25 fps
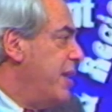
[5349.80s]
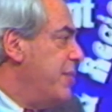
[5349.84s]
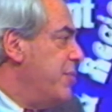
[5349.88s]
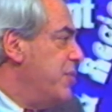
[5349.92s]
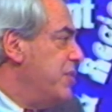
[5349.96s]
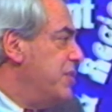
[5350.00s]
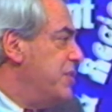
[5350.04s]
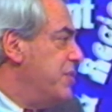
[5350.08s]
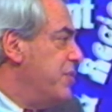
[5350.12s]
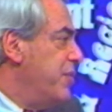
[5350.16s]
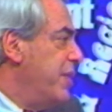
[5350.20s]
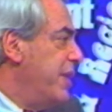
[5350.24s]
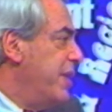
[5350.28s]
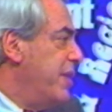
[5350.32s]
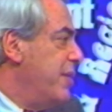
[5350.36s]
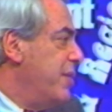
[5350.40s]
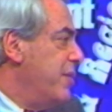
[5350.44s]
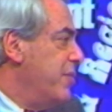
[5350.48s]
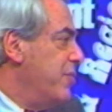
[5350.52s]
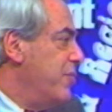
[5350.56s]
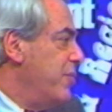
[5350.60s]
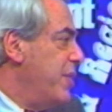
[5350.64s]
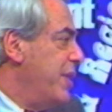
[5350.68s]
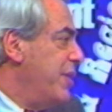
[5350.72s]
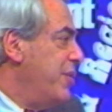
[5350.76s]
climate, so
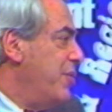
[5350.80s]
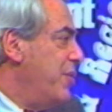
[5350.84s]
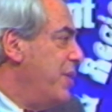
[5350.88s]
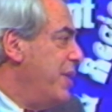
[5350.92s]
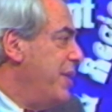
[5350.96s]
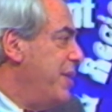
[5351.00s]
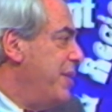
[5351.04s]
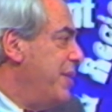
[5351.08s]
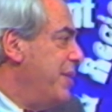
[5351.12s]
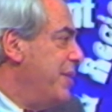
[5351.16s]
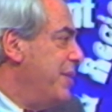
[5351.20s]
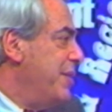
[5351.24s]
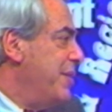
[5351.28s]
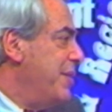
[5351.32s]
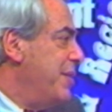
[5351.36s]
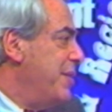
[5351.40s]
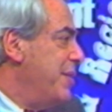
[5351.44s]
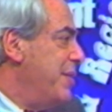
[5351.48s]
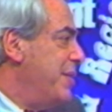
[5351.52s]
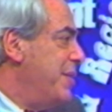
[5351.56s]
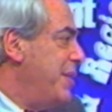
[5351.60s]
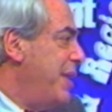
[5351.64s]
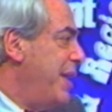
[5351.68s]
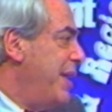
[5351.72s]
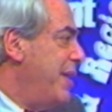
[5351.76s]
regulating
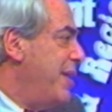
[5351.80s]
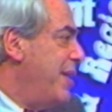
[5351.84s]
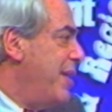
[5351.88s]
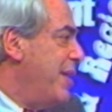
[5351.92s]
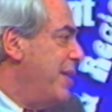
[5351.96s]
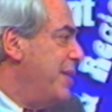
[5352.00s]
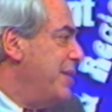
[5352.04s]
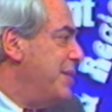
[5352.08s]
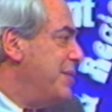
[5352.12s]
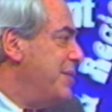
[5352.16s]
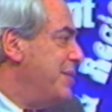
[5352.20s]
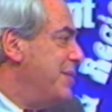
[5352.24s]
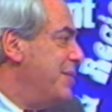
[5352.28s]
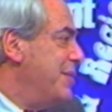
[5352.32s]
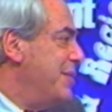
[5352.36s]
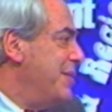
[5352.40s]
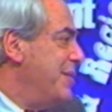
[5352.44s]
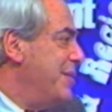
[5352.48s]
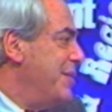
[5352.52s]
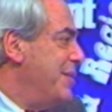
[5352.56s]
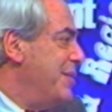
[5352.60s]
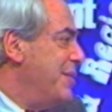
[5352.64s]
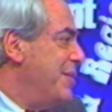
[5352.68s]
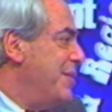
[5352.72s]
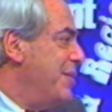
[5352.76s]
uh, daylight,
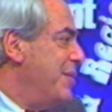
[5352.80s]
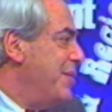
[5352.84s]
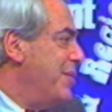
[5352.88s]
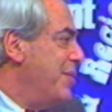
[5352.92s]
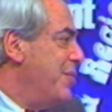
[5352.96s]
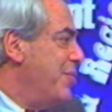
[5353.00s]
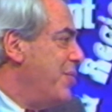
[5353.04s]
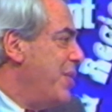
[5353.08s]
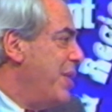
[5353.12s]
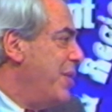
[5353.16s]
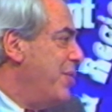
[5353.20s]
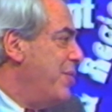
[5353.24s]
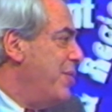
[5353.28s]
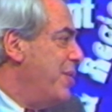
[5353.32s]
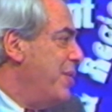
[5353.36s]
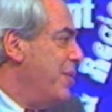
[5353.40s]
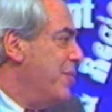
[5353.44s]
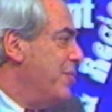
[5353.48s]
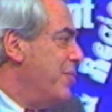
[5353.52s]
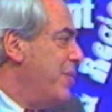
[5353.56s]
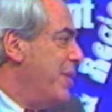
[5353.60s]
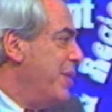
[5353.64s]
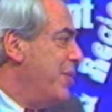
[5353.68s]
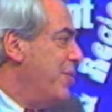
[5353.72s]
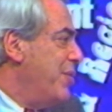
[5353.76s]
uh, regu
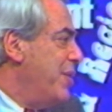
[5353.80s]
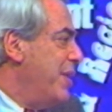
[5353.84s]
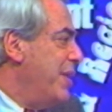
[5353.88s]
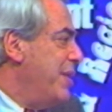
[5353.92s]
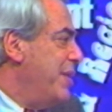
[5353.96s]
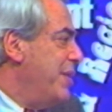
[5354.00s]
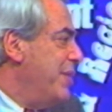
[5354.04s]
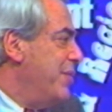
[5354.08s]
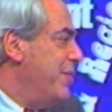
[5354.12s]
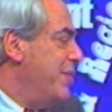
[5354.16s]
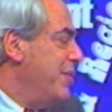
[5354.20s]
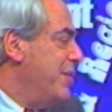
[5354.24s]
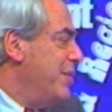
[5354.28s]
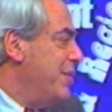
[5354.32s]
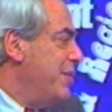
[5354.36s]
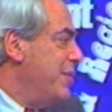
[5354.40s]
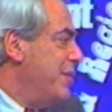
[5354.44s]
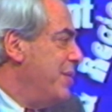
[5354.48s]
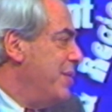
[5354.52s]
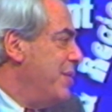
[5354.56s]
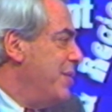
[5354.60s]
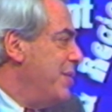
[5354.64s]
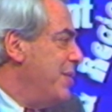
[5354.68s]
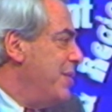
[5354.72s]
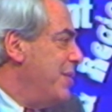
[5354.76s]

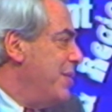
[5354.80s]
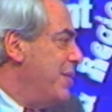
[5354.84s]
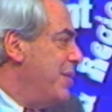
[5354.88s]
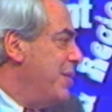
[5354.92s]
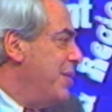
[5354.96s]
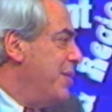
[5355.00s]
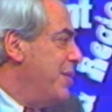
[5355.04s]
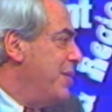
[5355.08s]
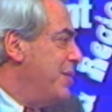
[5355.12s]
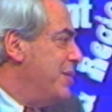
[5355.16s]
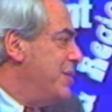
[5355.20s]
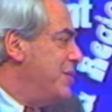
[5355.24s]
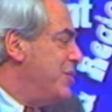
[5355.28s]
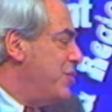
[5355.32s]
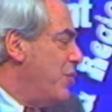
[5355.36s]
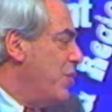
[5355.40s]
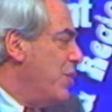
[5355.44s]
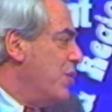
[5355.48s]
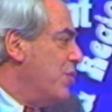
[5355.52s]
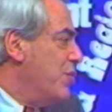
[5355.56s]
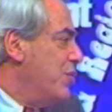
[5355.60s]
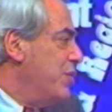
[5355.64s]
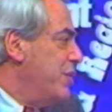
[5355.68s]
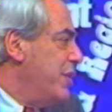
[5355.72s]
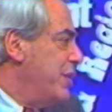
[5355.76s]
regulating uh,
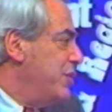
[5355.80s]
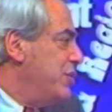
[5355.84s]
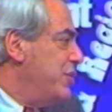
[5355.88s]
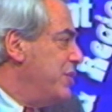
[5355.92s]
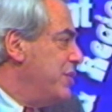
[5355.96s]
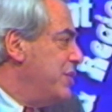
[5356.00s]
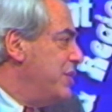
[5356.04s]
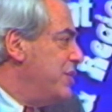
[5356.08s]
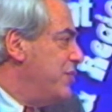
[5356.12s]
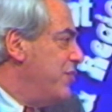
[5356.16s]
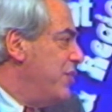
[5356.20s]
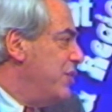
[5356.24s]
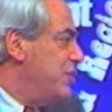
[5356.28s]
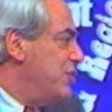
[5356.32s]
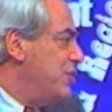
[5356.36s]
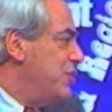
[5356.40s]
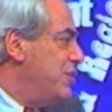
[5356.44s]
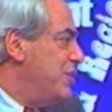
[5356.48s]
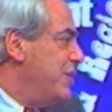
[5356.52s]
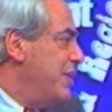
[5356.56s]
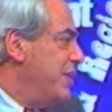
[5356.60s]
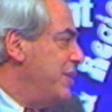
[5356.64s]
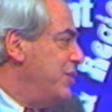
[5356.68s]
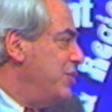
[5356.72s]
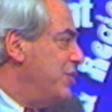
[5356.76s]
soil conditions,
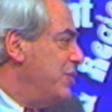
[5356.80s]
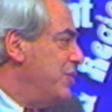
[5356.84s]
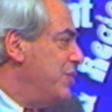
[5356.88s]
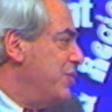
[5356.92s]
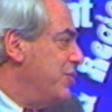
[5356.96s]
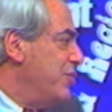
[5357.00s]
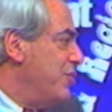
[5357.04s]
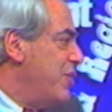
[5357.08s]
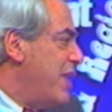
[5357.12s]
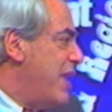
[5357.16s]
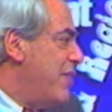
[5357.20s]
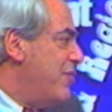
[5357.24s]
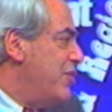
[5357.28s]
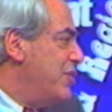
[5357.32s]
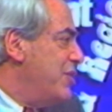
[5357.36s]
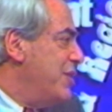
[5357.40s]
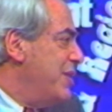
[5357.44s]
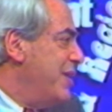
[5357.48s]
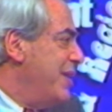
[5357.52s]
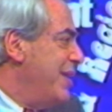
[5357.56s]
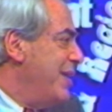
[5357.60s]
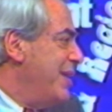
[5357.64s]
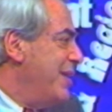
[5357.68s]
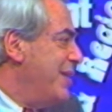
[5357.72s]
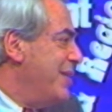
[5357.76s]
vegetation,
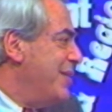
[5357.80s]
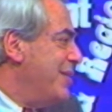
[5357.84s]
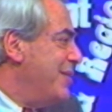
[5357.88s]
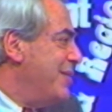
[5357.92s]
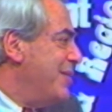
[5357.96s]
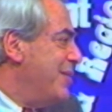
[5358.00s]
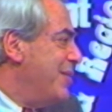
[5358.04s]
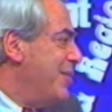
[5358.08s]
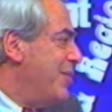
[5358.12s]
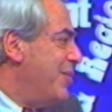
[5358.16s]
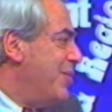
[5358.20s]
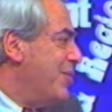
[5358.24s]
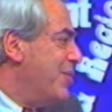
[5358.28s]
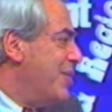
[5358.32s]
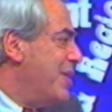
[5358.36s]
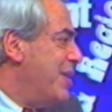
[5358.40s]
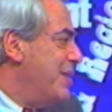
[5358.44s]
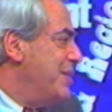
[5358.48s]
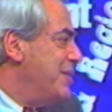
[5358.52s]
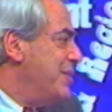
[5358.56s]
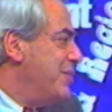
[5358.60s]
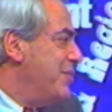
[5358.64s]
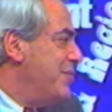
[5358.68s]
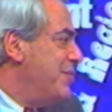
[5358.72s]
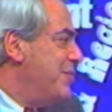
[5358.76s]
gravity, all
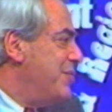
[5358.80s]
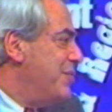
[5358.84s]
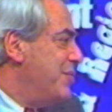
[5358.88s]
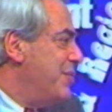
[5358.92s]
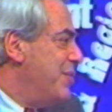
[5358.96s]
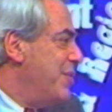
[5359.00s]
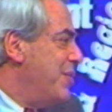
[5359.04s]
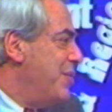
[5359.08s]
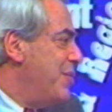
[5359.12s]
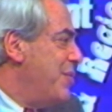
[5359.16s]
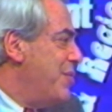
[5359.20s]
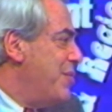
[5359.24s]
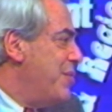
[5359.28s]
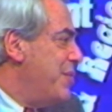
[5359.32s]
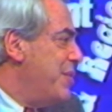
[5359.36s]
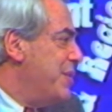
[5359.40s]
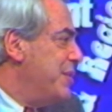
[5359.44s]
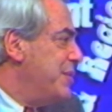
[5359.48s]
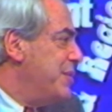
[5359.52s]
kinds of other